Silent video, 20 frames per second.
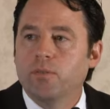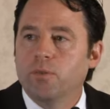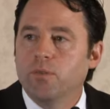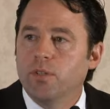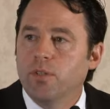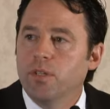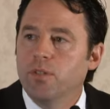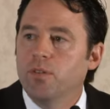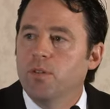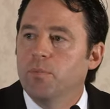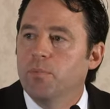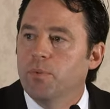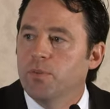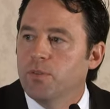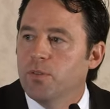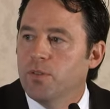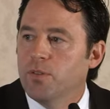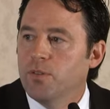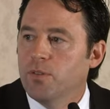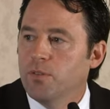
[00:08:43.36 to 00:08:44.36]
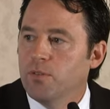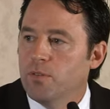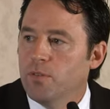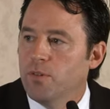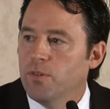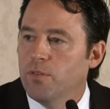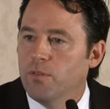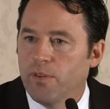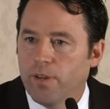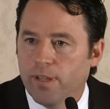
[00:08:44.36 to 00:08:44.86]
strategic positions
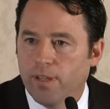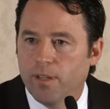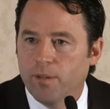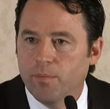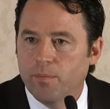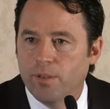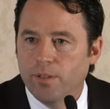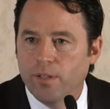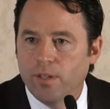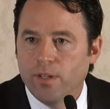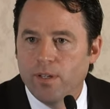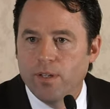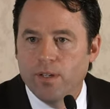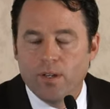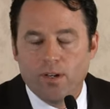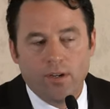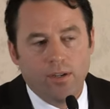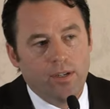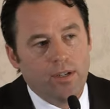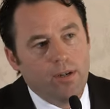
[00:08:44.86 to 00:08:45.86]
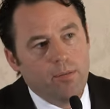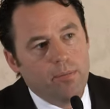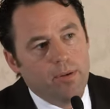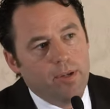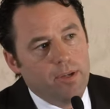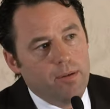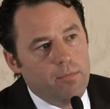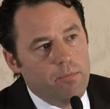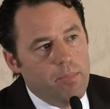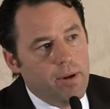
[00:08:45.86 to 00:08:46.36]
that are developed are going to
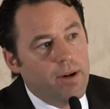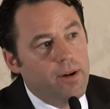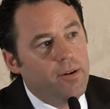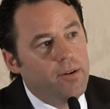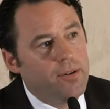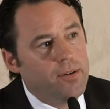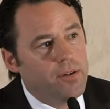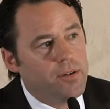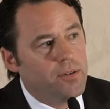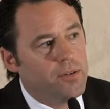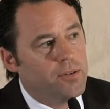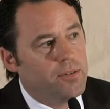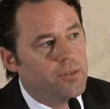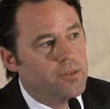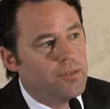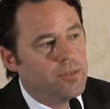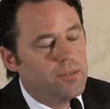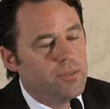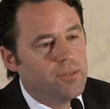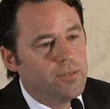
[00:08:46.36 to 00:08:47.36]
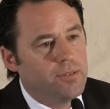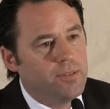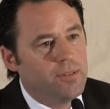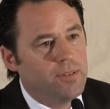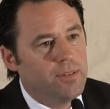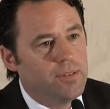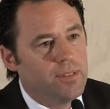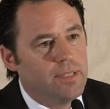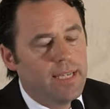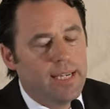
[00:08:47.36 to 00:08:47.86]
be barriers
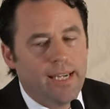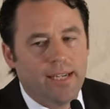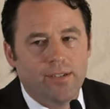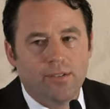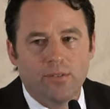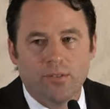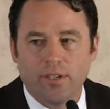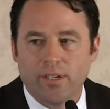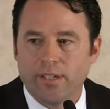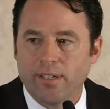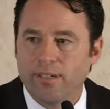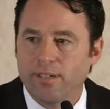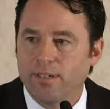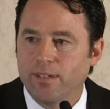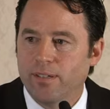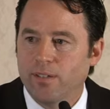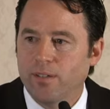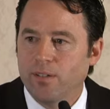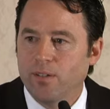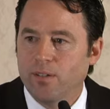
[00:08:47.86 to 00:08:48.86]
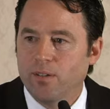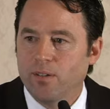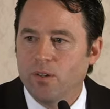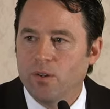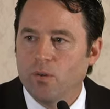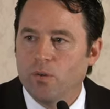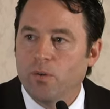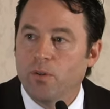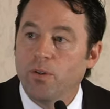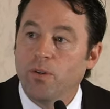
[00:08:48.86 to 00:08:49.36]
to entry,
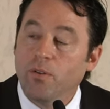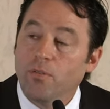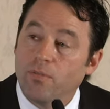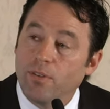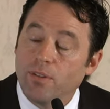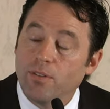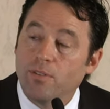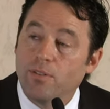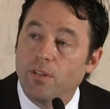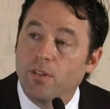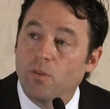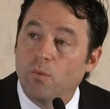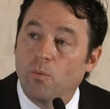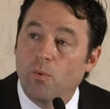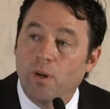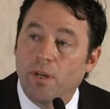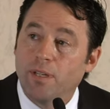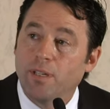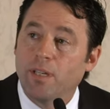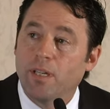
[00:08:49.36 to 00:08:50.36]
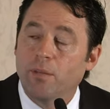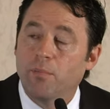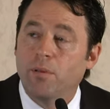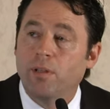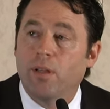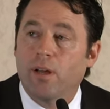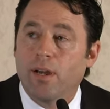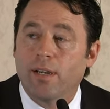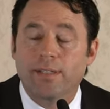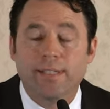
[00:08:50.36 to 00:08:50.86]
where you're eventually the one going to be
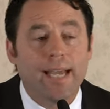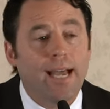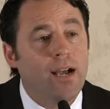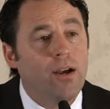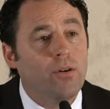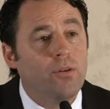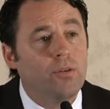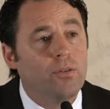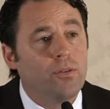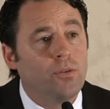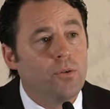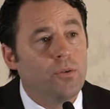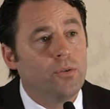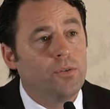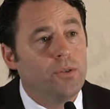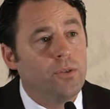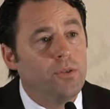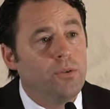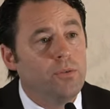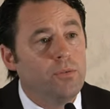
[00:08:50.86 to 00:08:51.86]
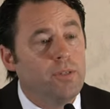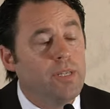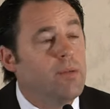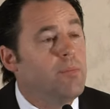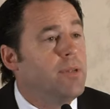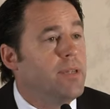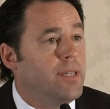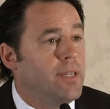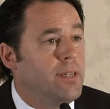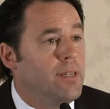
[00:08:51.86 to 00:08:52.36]
locked out, or two,
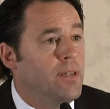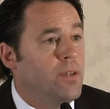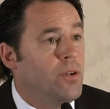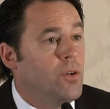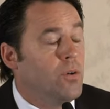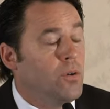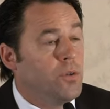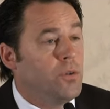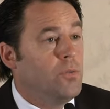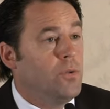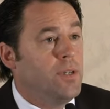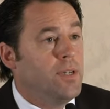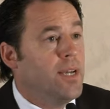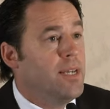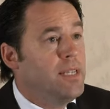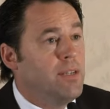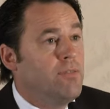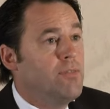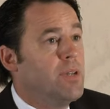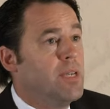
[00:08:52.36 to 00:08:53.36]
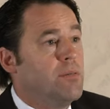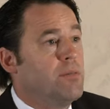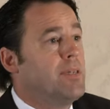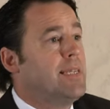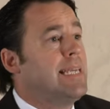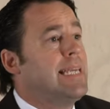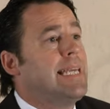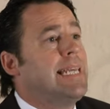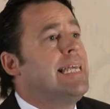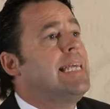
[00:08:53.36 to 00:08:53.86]
limited, or three, not even able
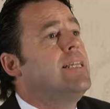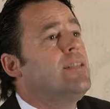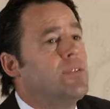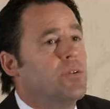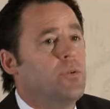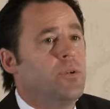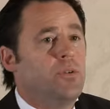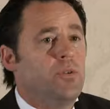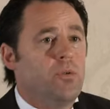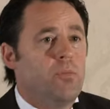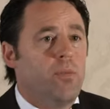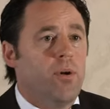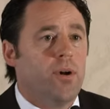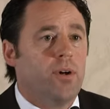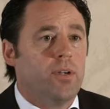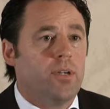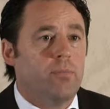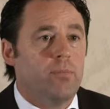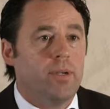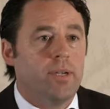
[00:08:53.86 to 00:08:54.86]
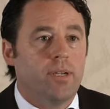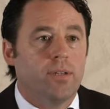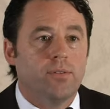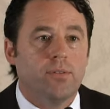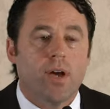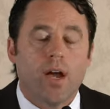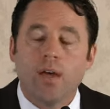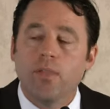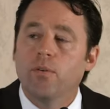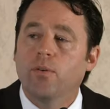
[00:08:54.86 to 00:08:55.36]
to get into a new market
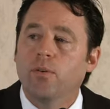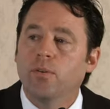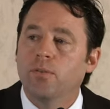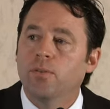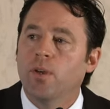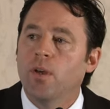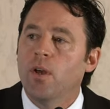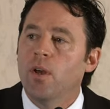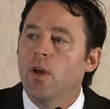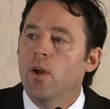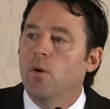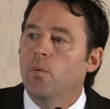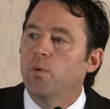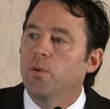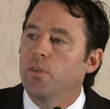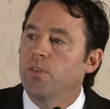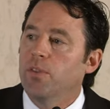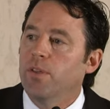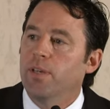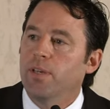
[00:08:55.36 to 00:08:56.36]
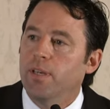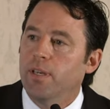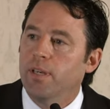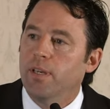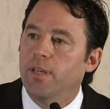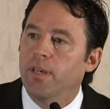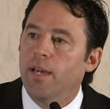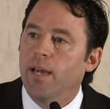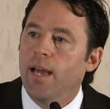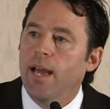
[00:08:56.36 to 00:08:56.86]
because others were
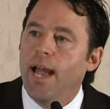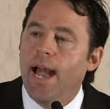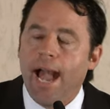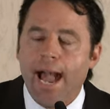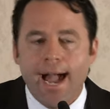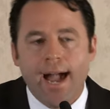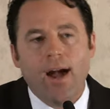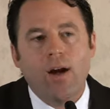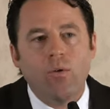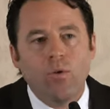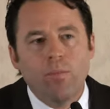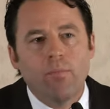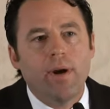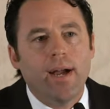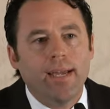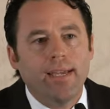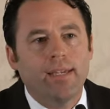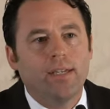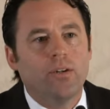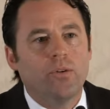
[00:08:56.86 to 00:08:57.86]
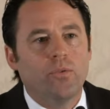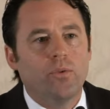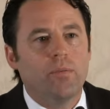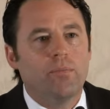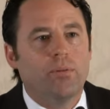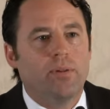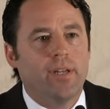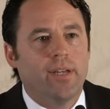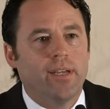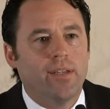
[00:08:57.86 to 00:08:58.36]
thinking, how am I going to
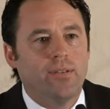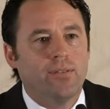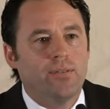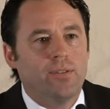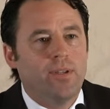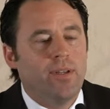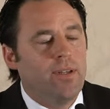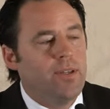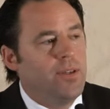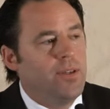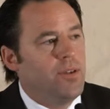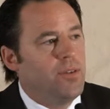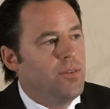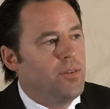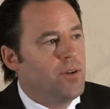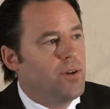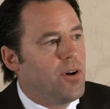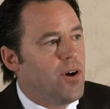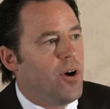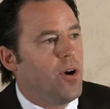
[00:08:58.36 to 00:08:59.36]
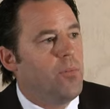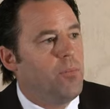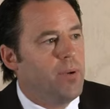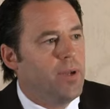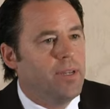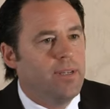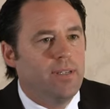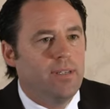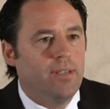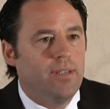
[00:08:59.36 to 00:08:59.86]
replace the
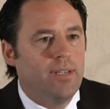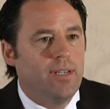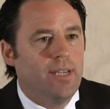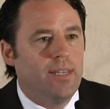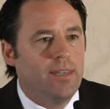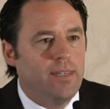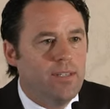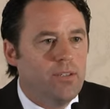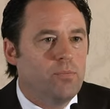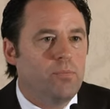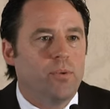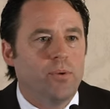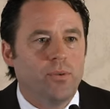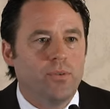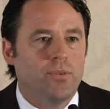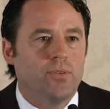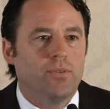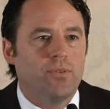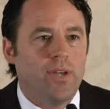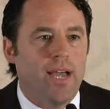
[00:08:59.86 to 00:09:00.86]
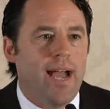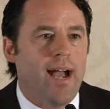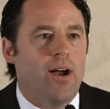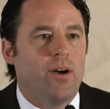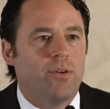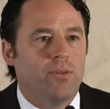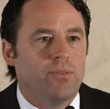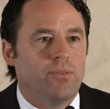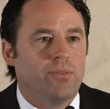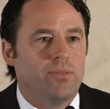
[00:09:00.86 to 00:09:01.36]
carpet in this person's
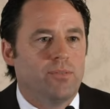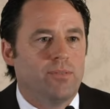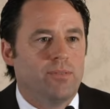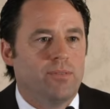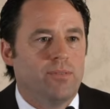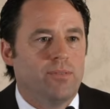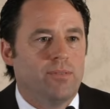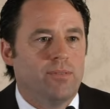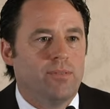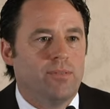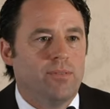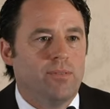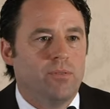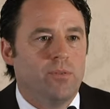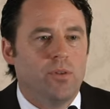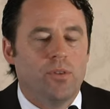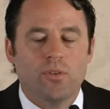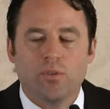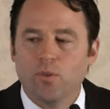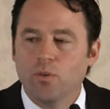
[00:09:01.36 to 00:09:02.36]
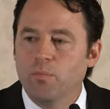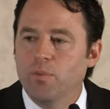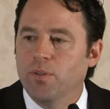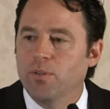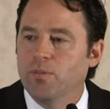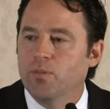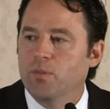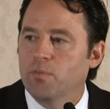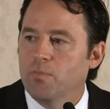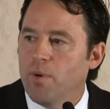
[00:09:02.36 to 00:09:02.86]
house with a new
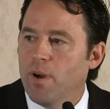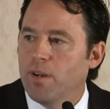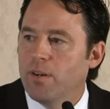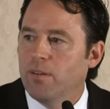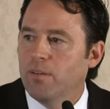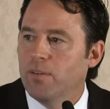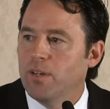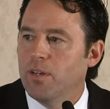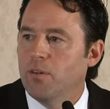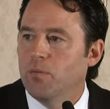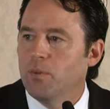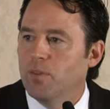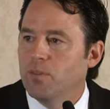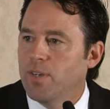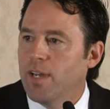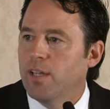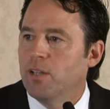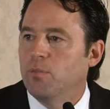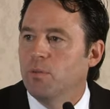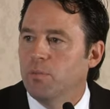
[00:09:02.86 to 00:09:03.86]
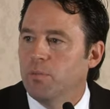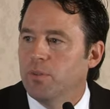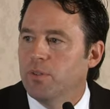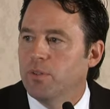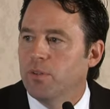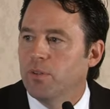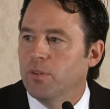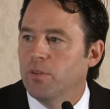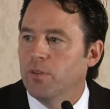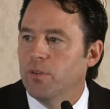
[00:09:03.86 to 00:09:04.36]
business model and recyclable
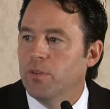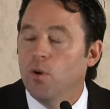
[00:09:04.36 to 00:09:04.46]
material